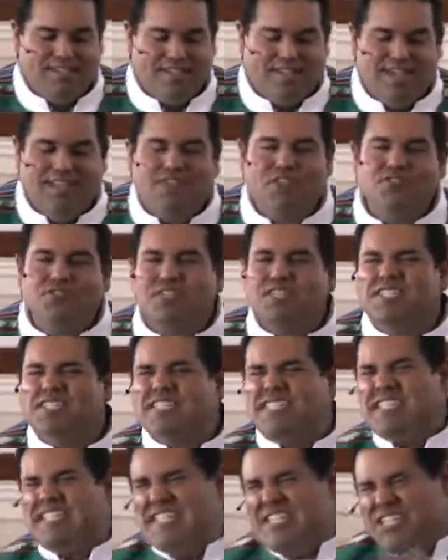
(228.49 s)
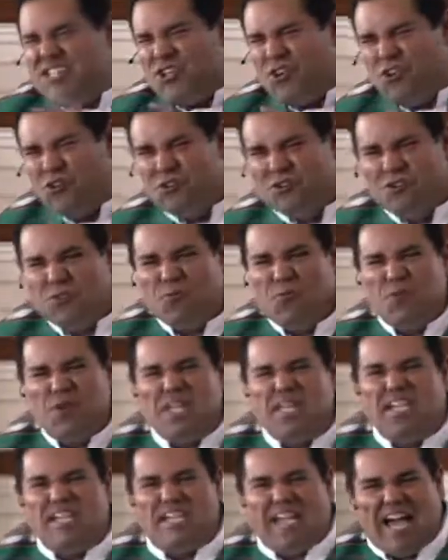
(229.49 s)
There's this internal
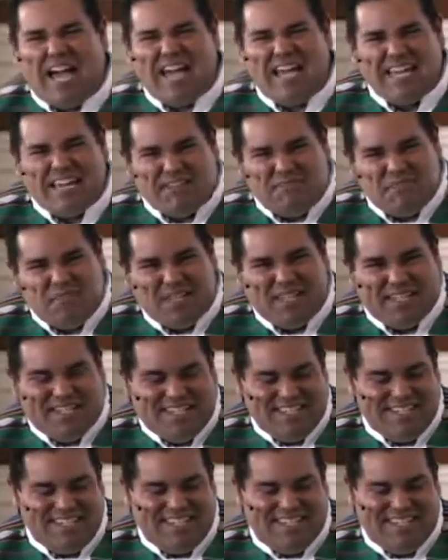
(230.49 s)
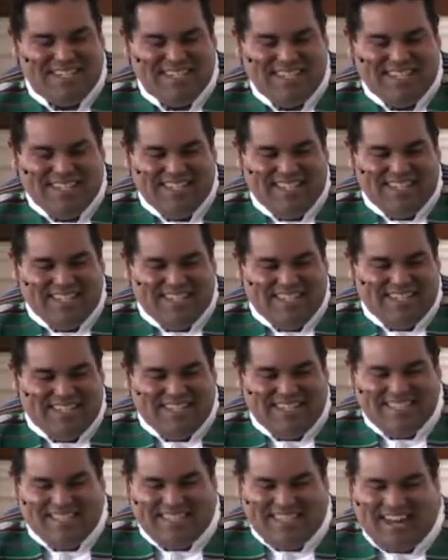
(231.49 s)
realignment
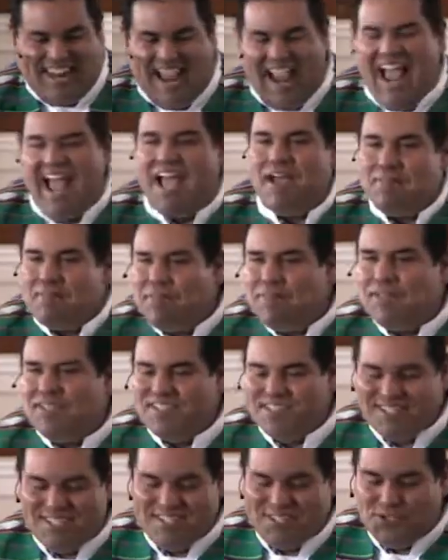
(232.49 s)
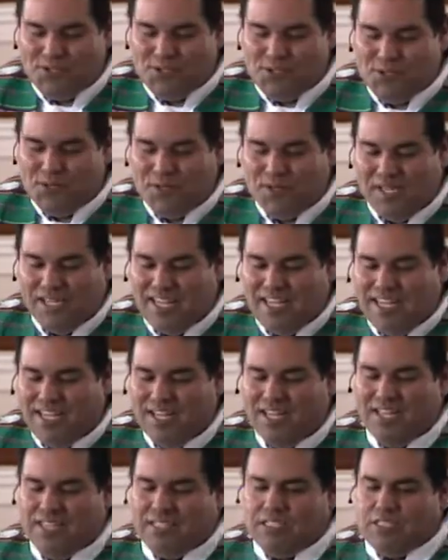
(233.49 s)
that happens to you, like,
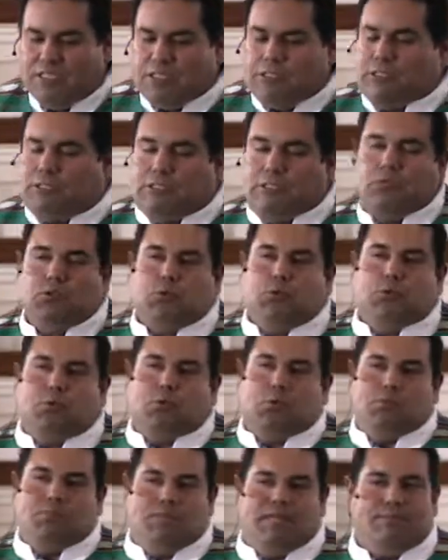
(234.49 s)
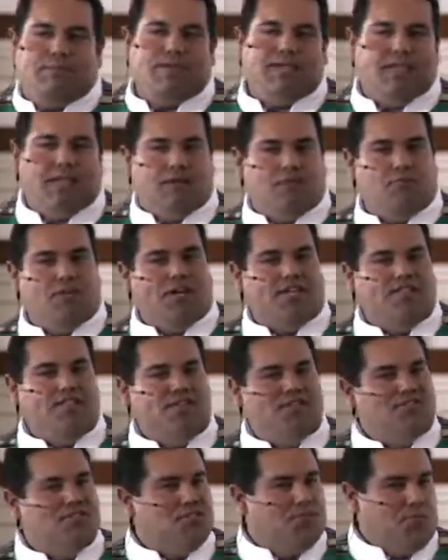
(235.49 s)
ooh, maybe I read
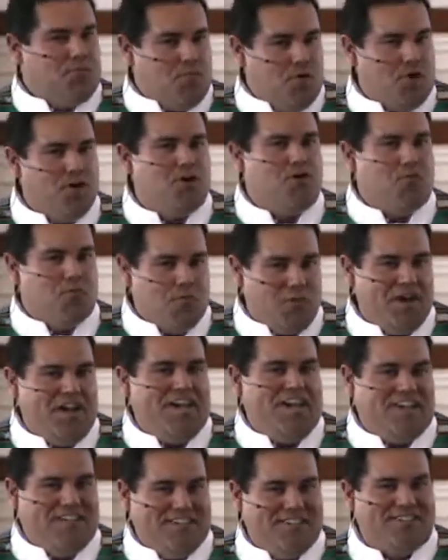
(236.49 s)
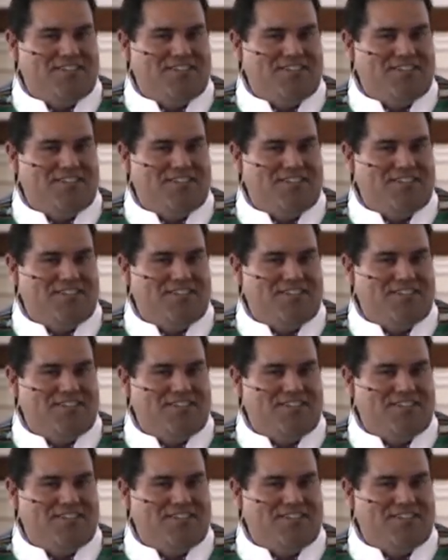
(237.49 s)
this the wrong way,